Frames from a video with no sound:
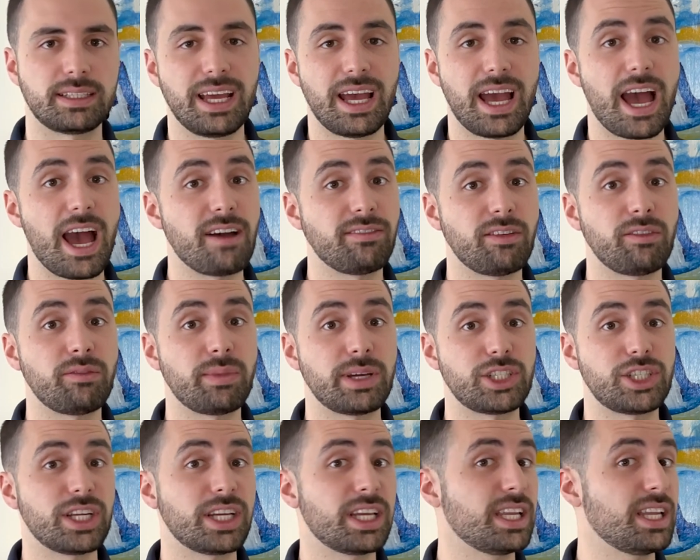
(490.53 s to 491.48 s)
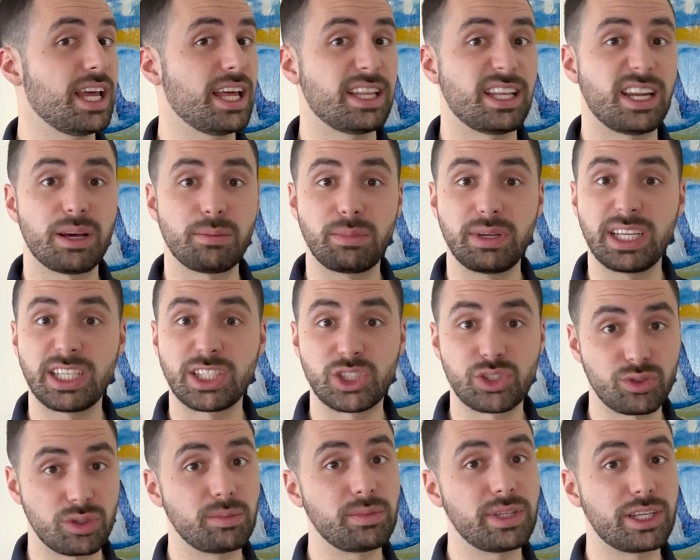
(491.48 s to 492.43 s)
Half of my chicken ended up
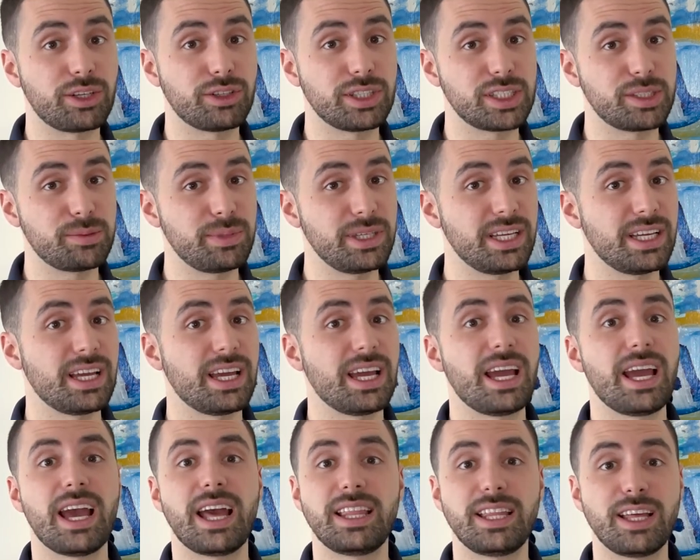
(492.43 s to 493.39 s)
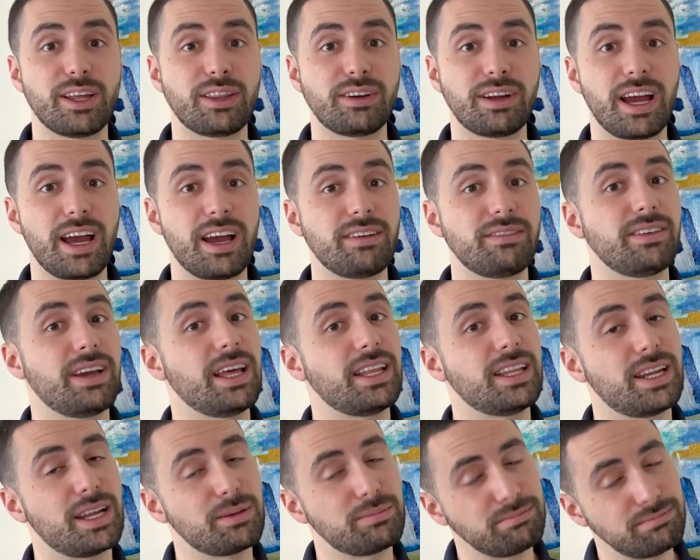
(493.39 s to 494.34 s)
extremely crispy, and the other half
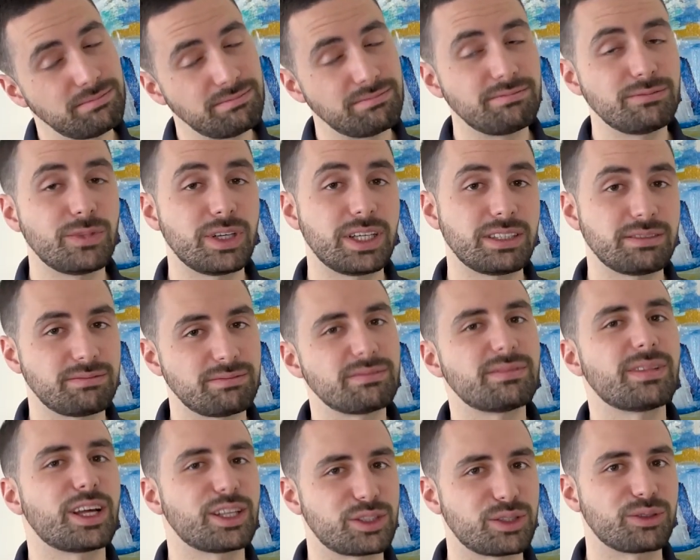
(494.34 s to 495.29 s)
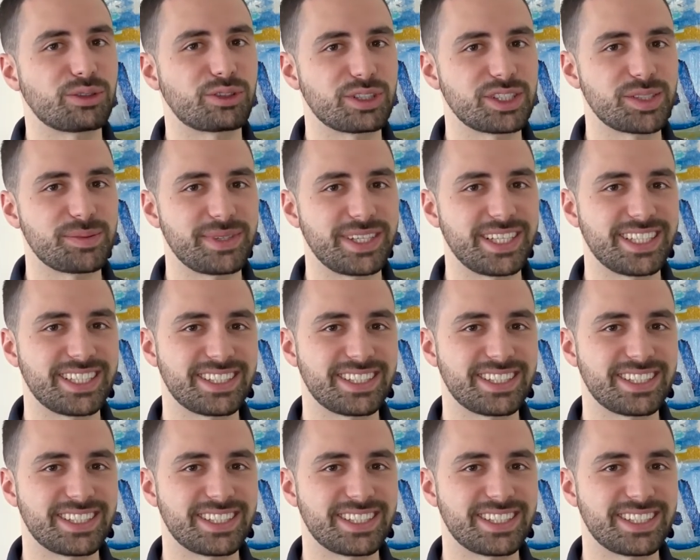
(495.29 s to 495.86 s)
ended up, well, not so crispy.